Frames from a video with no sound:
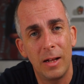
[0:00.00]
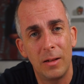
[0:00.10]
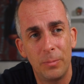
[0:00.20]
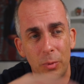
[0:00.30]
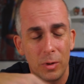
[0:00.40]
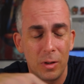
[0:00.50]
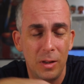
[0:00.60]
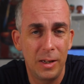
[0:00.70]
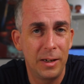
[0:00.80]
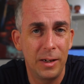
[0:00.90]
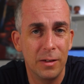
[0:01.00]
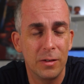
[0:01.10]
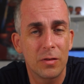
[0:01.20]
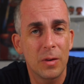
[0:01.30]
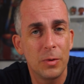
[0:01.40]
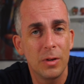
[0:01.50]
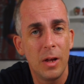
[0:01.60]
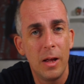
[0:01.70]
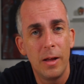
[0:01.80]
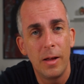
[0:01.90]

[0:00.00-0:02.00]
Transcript: I'll put a link in the description.